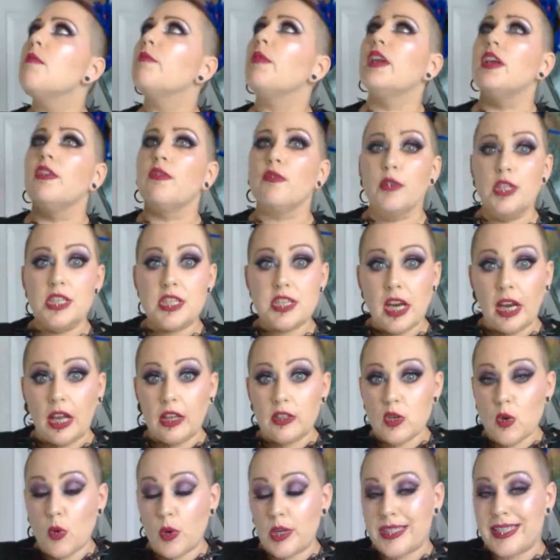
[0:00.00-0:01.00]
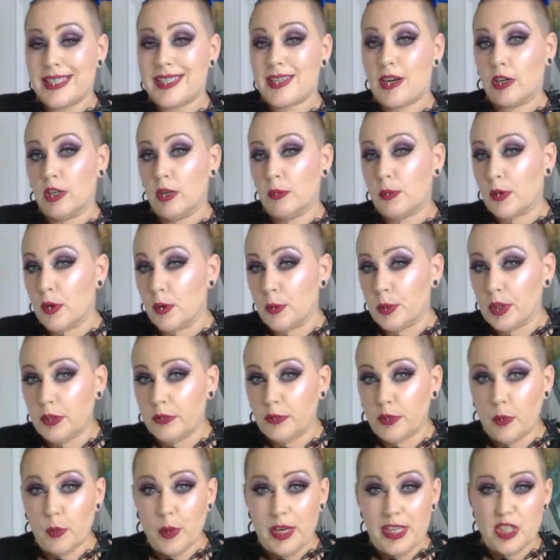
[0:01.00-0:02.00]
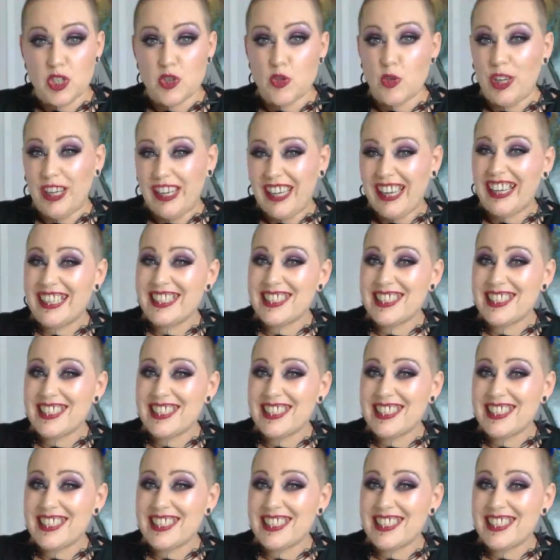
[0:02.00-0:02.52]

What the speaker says: but if Restyle's corsets are appropriate for waist training.